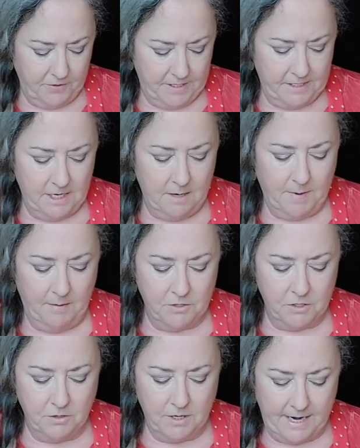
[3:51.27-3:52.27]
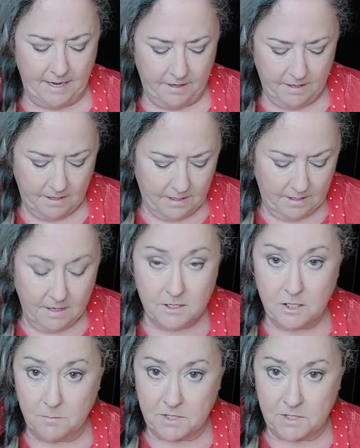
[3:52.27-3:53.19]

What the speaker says: this up. I'm just going to add some